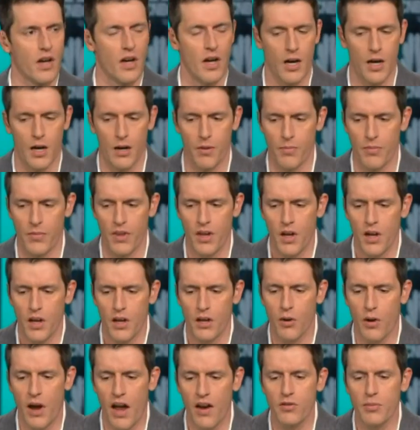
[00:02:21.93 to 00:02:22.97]

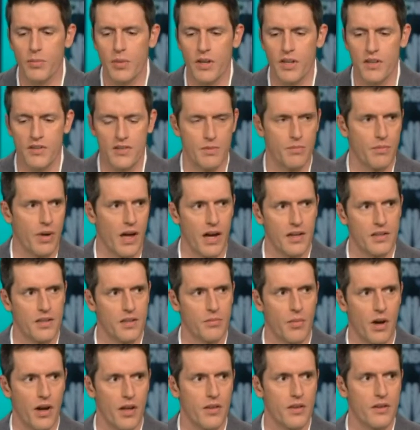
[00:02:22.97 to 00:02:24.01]
Everybody is
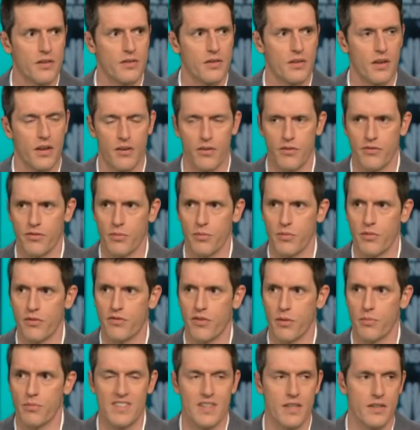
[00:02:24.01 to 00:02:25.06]
impacted by this,
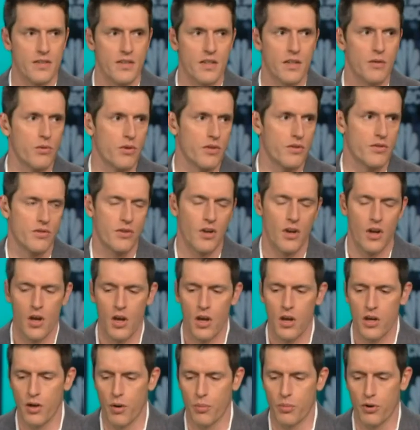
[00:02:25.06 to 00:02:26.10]
from Disney, which
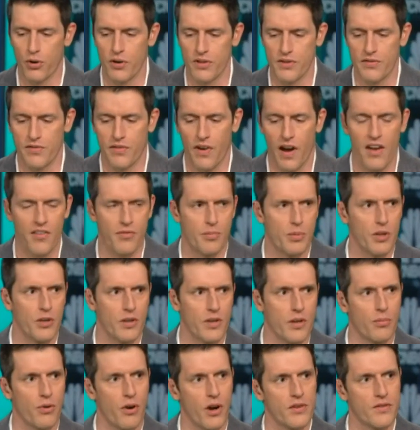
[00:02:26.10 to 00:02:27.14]
prints 5
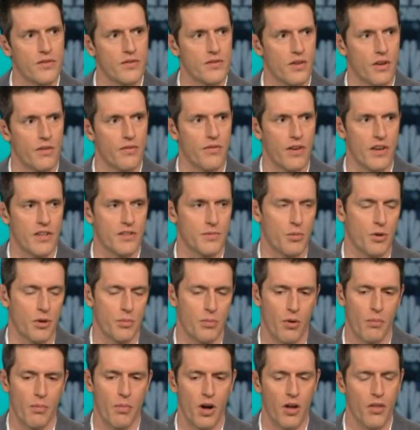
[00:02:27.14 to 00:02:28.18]
billion impressions on Facebook
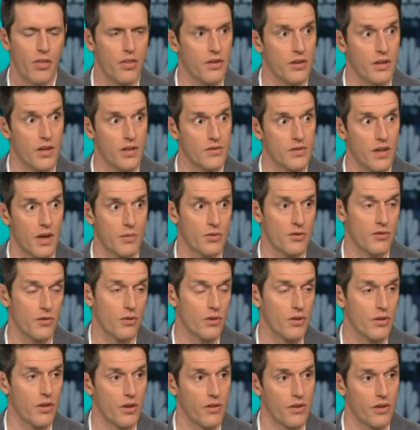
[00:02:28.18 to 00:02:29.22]
per month and gets
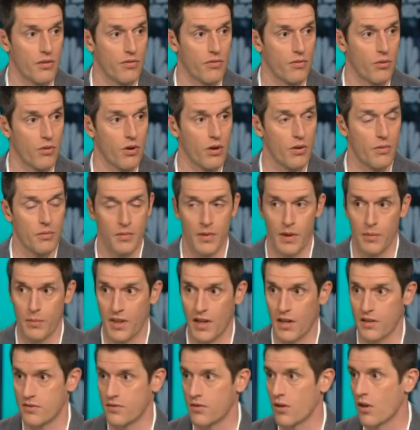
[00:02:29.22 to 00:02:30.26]
absolutely nothing for it, and
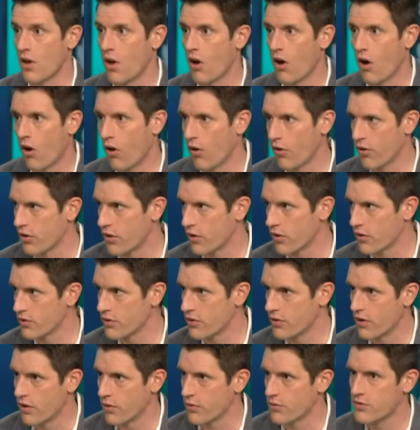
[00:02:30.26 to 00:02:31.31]
that's all their
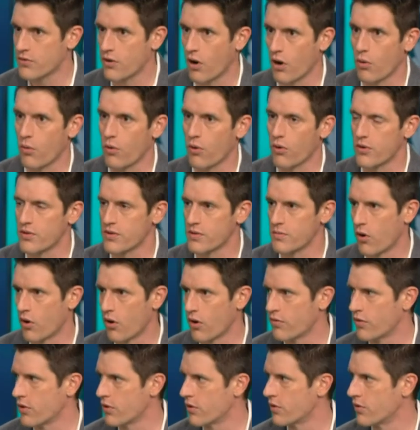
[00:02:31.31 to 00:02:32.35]
Star Wars and
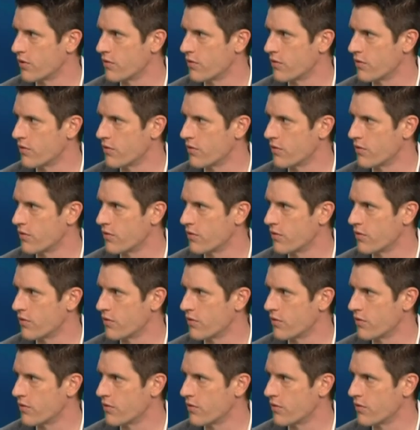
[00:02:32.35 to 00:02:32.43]
Marvel